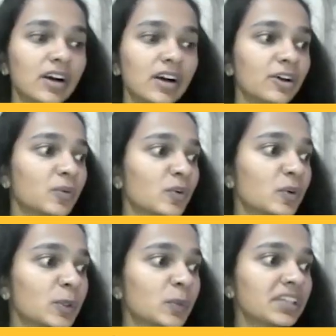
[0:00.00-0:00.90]
are
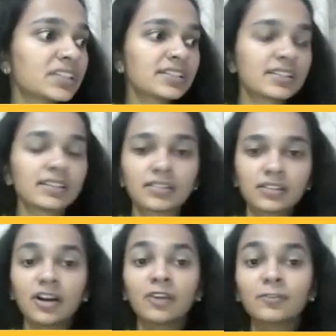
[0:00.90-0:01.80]
always
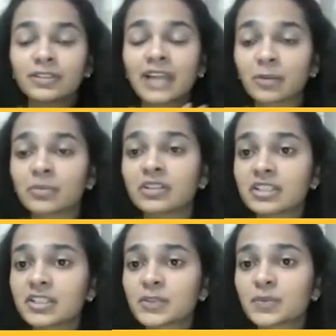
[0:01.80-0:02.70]

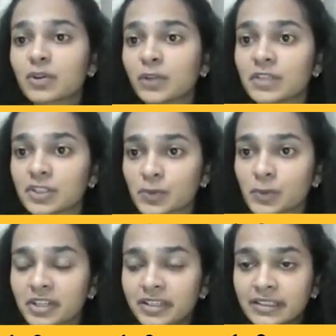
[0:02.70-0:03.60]
liabilities will always
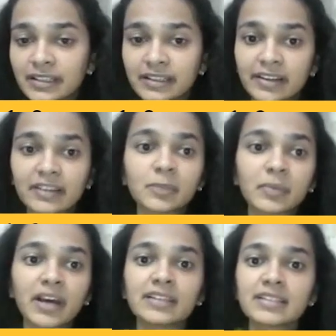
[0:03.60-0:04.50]
show credit
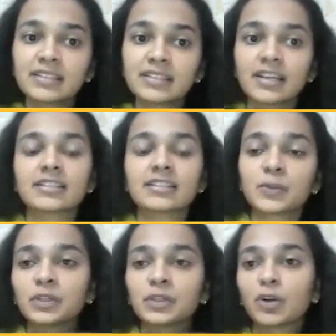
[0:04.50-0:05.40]
balance and assets
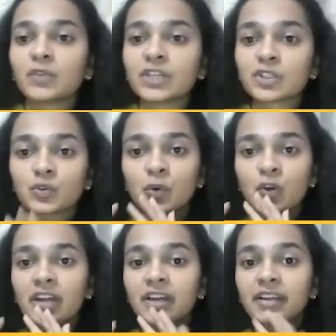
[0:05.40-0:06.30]
will always show
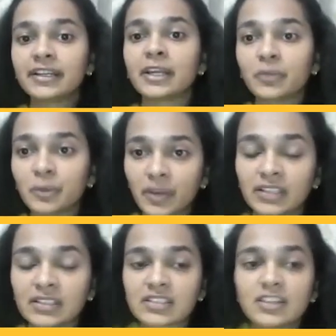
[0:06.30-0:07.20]
debit
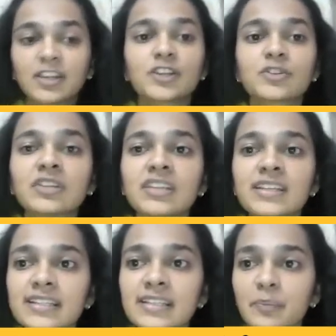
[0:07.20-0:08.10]
balance. So these
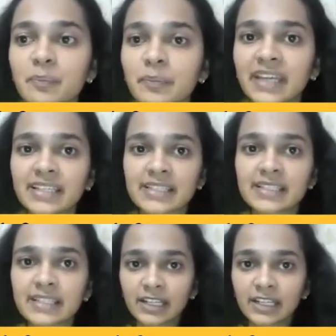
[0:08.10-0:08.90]
are some basic